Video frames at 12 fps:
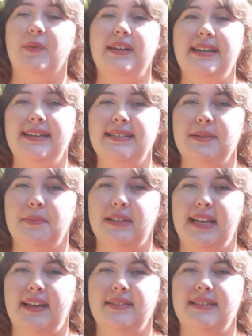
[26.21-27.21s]
we need to
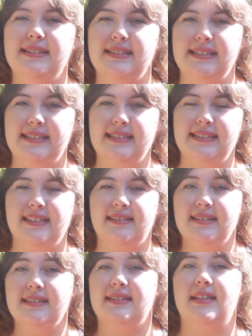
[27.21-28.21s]
plant the seeds
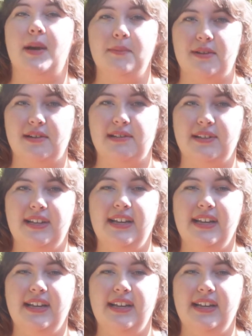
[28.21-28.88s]
in the summer.